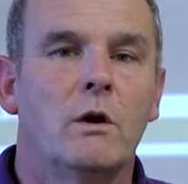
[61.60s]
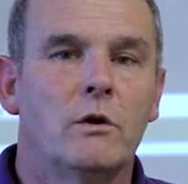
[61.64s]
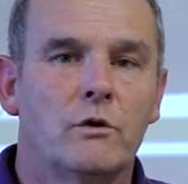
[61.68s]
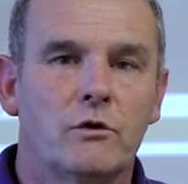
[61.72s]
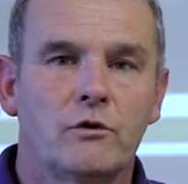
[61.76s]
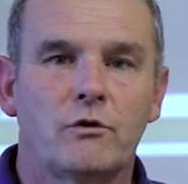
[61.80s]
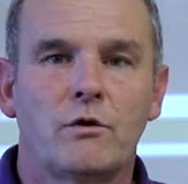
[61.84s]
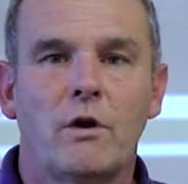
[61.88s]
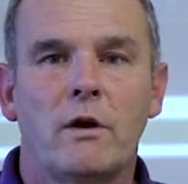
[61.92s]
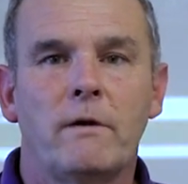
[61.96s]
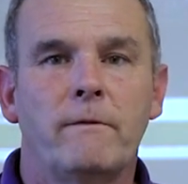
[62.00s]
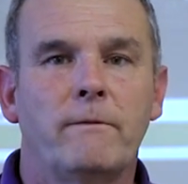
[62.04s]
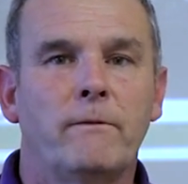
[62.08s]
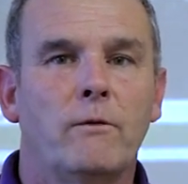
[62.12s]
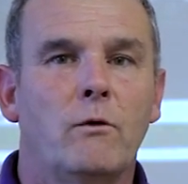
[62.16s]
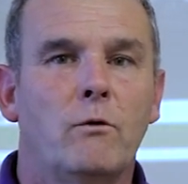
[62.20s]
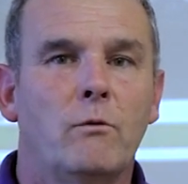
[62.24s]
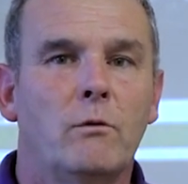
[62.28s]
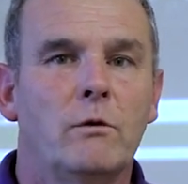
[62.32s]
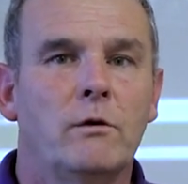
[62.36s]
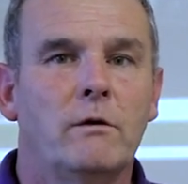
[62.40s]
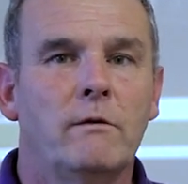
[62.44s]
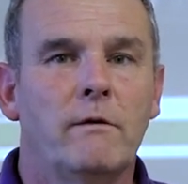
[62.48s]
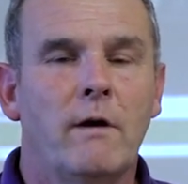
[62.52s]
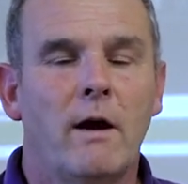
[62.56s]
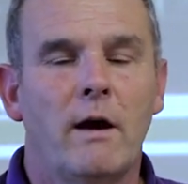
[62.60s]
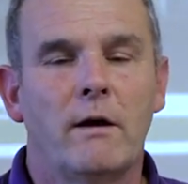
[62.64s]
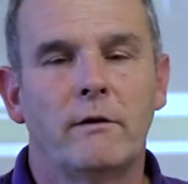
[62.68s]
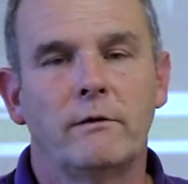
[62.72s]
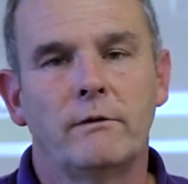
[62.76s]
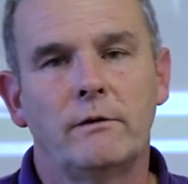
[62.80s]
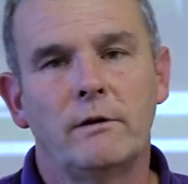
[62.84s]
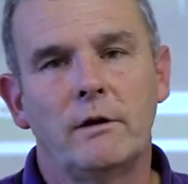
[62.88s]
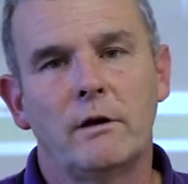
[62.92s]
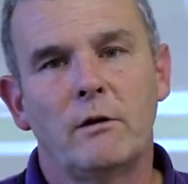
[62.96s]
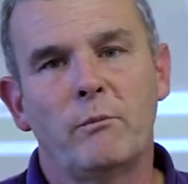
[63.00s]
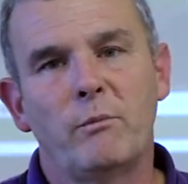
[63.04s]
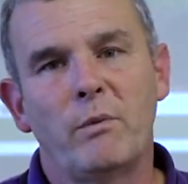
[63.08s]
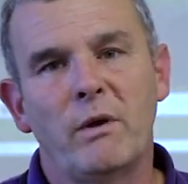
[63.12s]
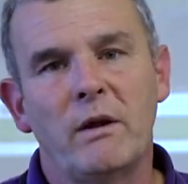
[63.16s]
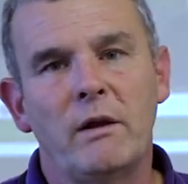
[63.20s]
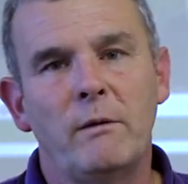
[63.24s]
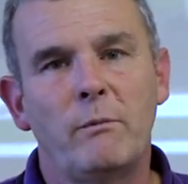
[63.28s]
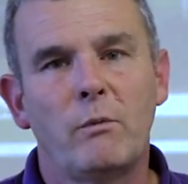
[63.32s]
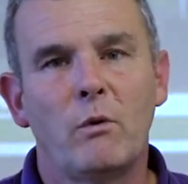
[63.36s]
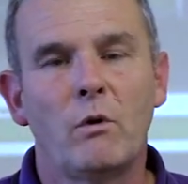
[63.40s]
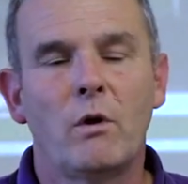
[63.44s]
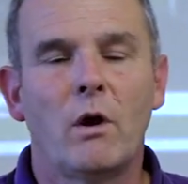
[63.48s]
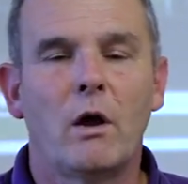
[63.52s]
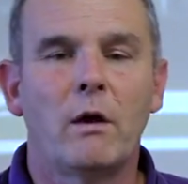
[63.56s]
straightforward ground. You know,
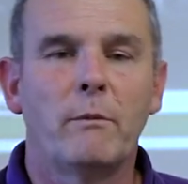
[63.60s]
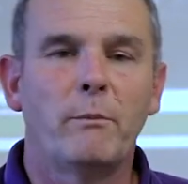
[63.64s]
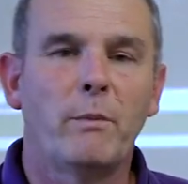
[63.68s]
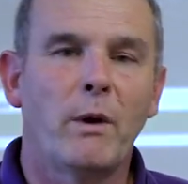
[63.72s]
people like